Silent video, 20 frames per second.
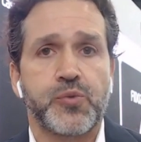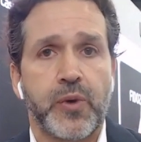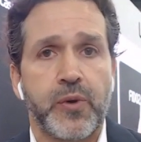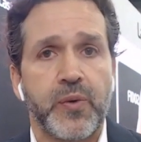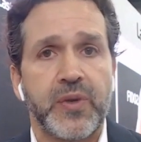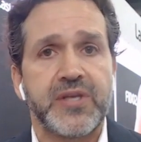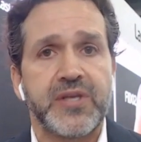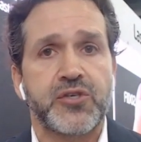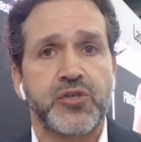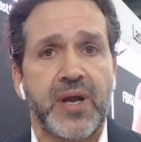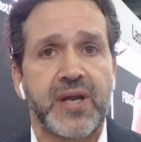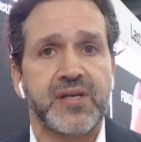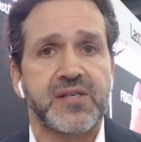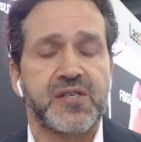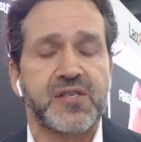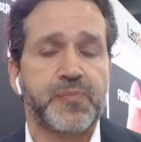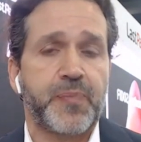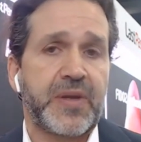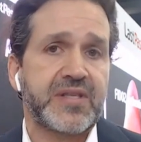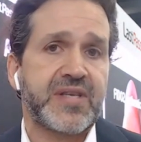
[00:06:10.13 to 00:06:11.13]
we really try to
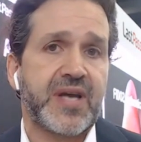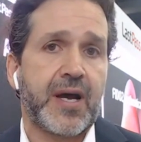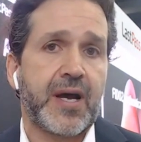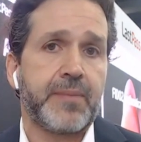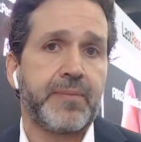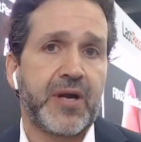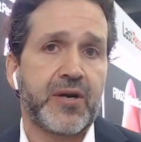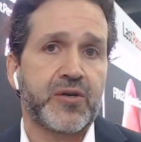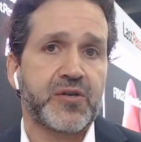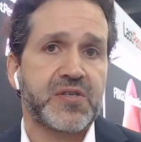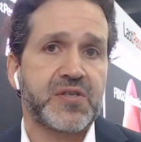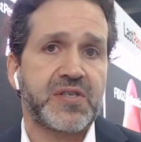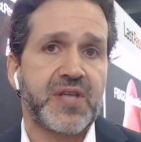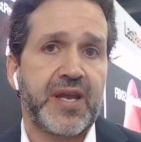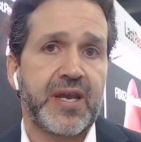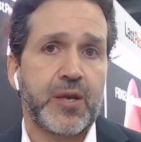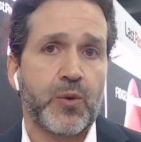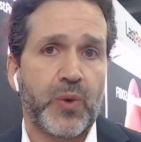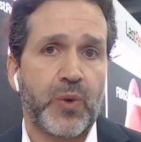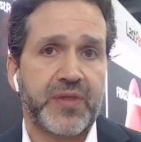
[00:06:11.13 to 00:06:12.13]
spend time
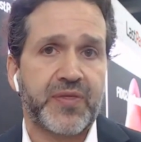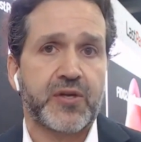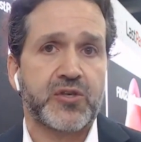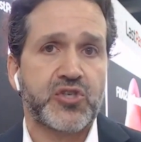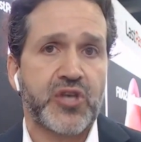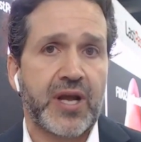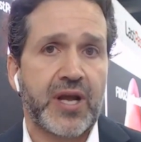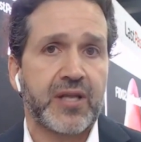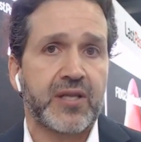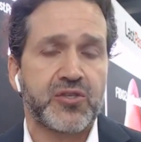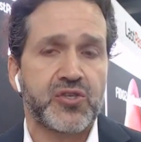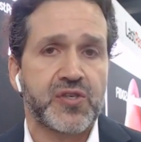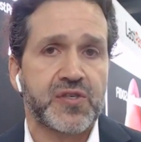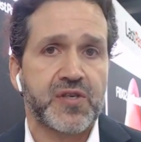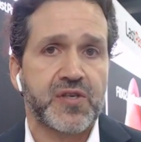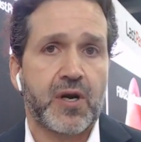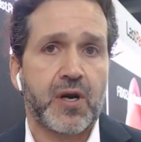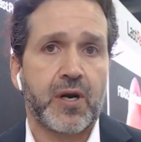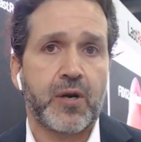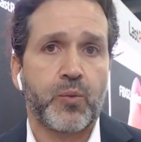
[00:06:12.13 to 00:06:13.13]
understanding what their
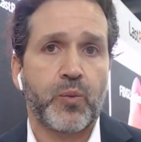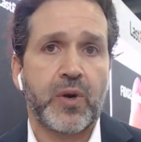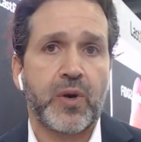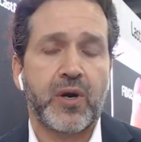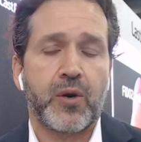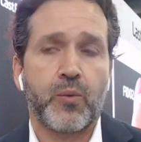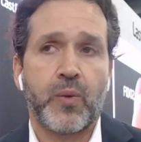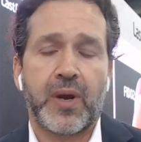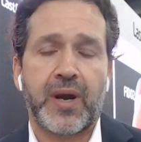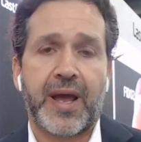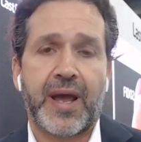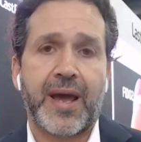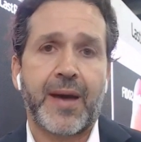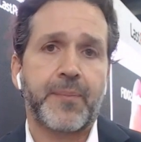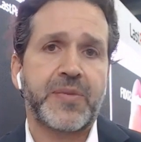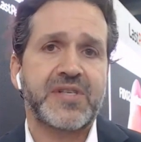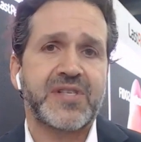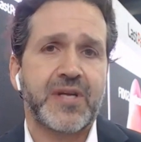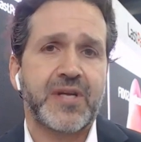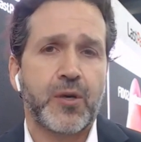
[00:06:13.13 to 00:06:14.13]
challenges are and what happens.